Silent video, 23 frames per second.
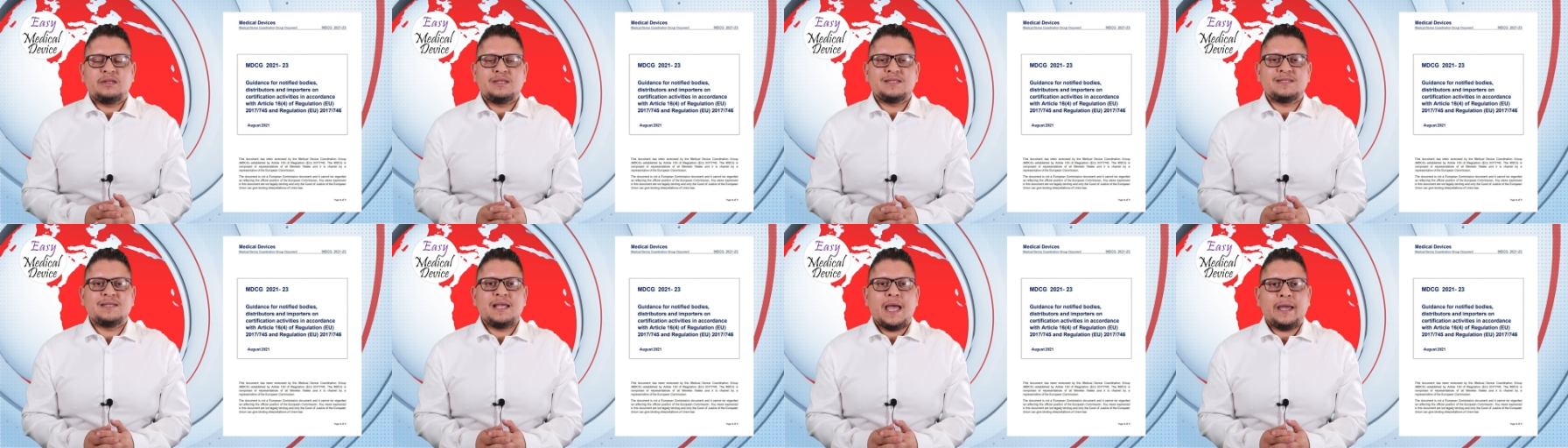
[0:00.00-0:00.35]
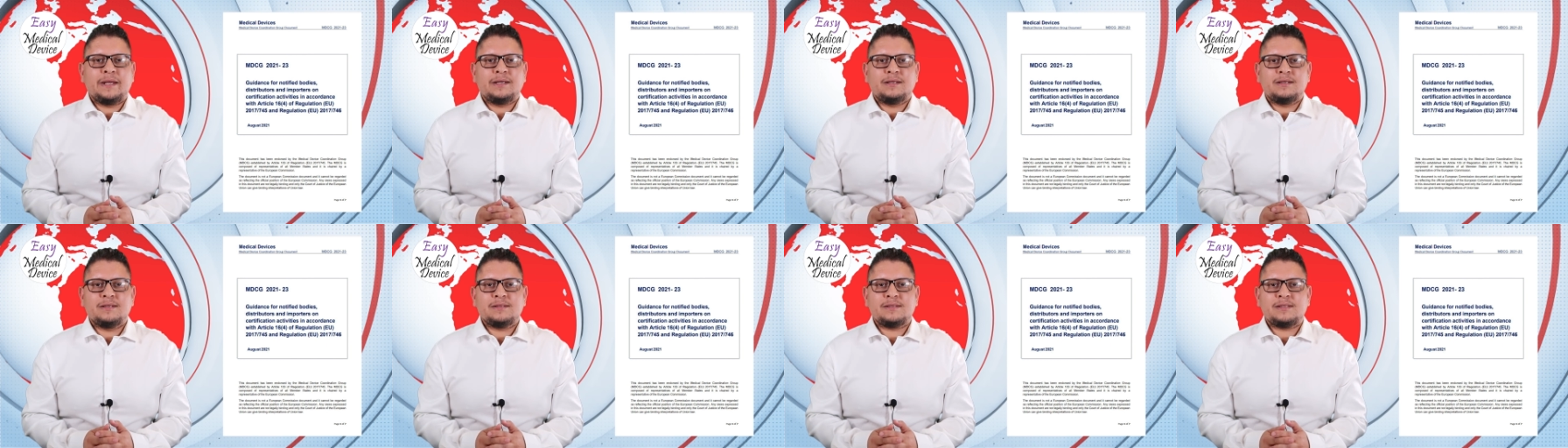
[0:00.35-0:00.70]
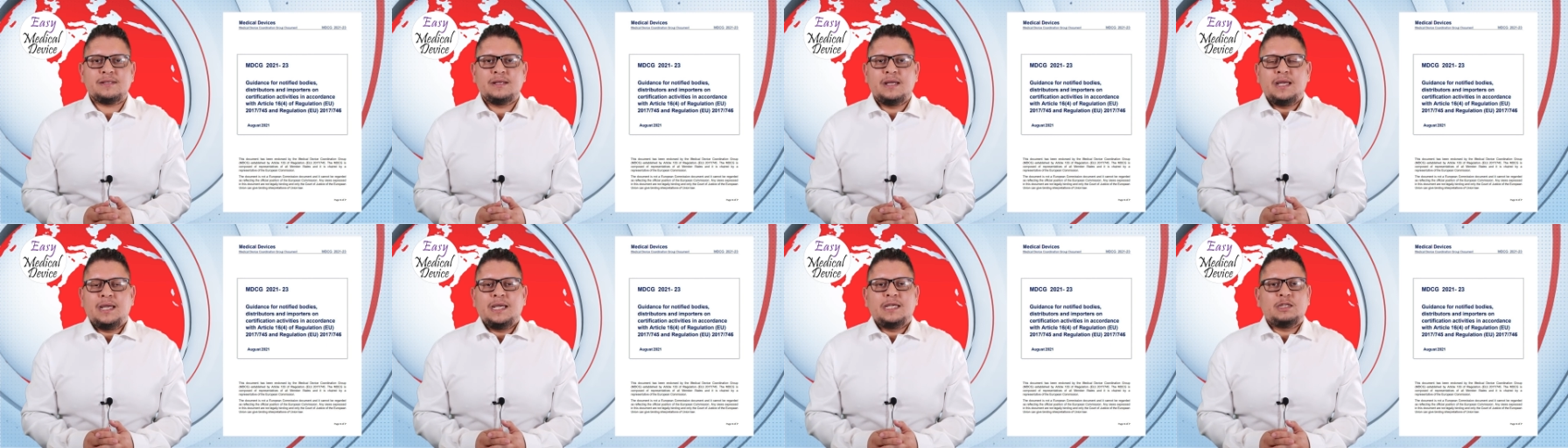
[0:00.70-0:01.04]
this
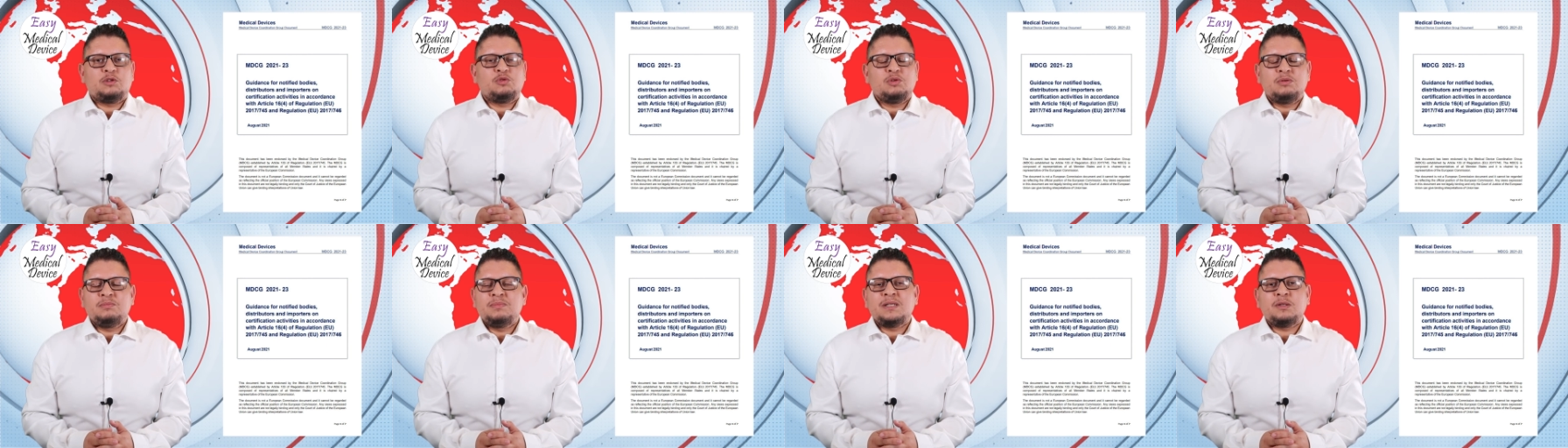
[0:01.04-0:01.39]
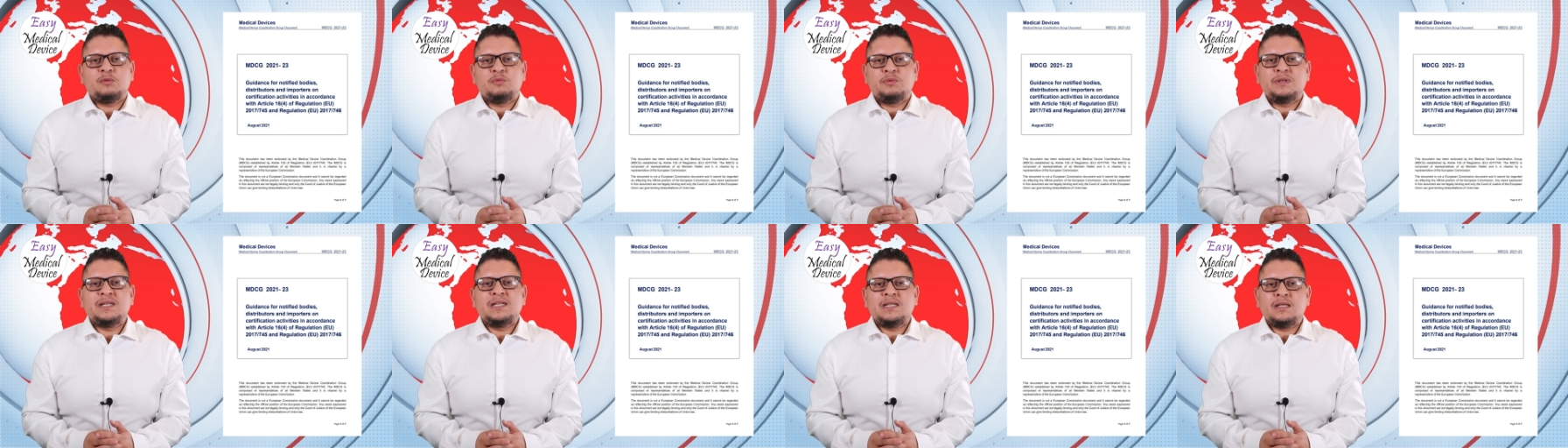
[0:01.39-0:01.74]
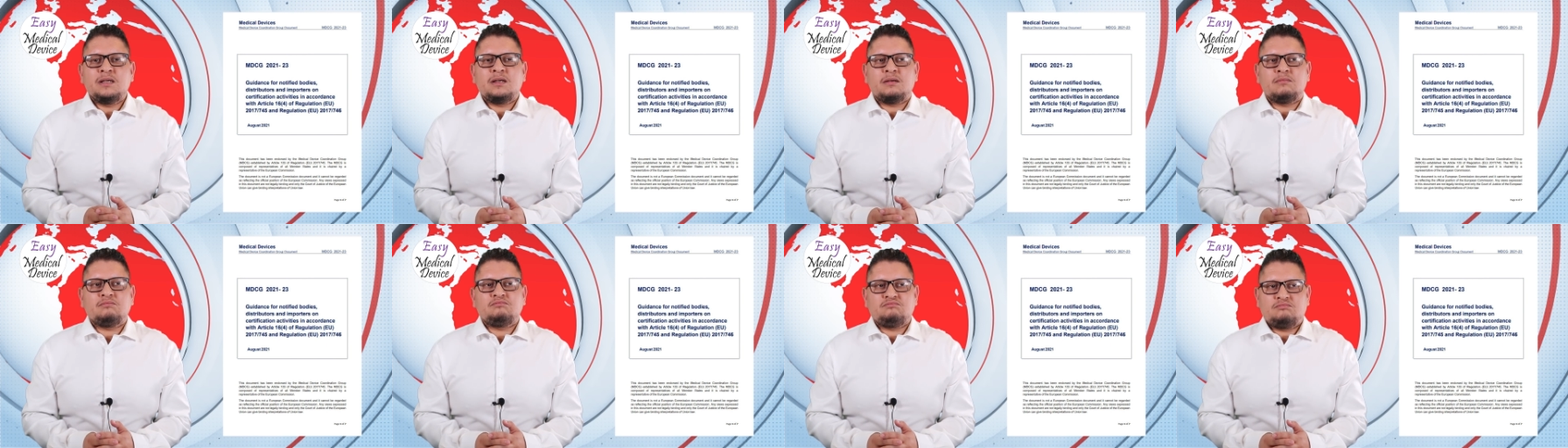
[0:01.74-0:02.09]
guidance, it will be
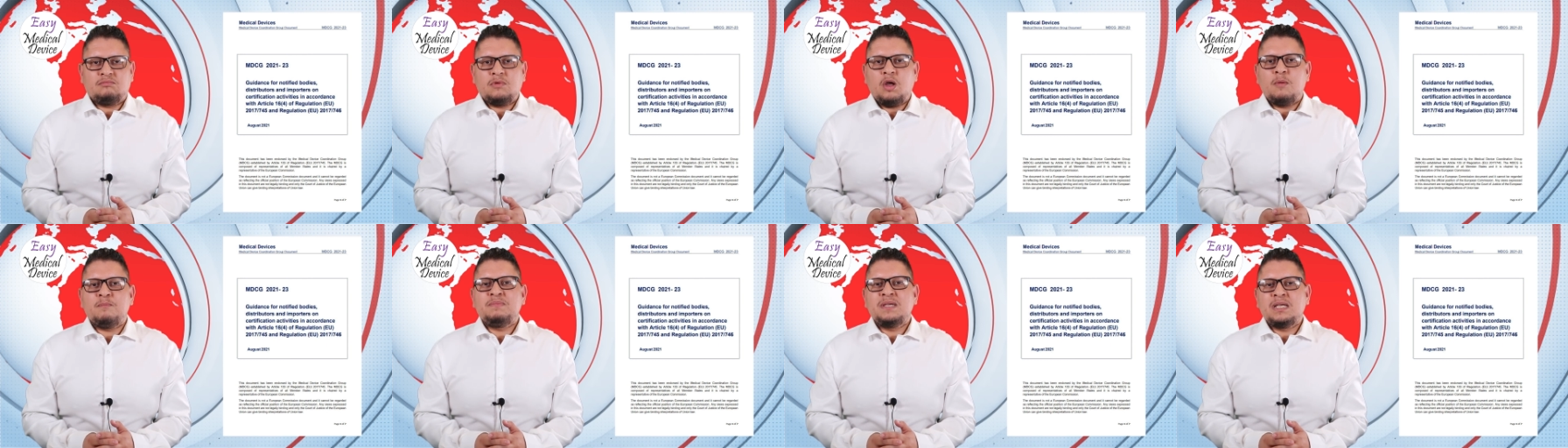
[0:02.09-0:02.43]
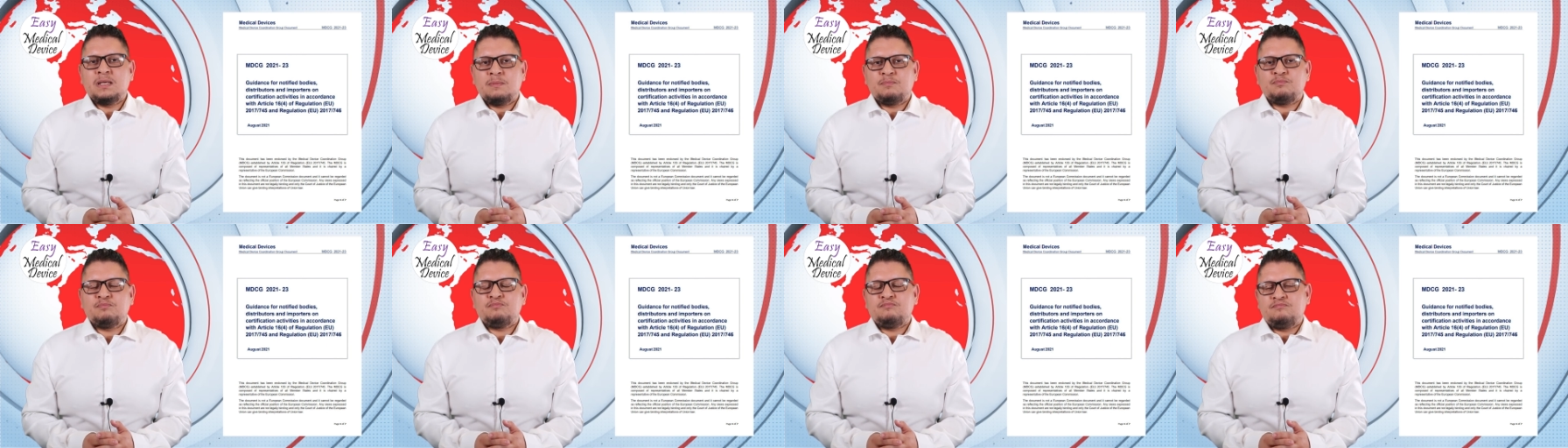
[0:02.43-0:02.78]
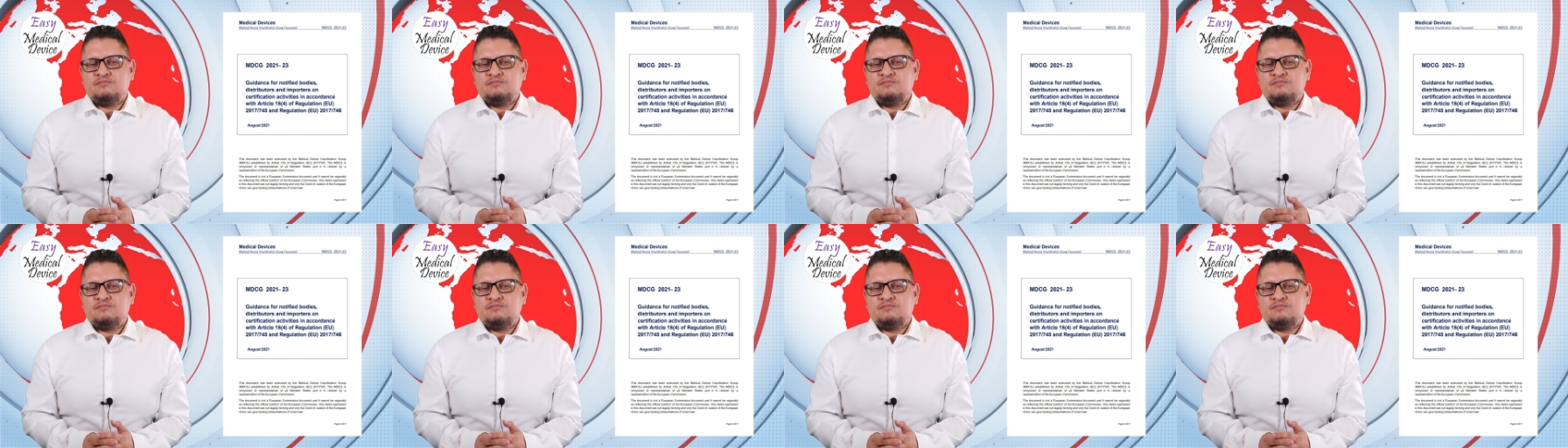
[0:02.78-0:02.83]
really a, a big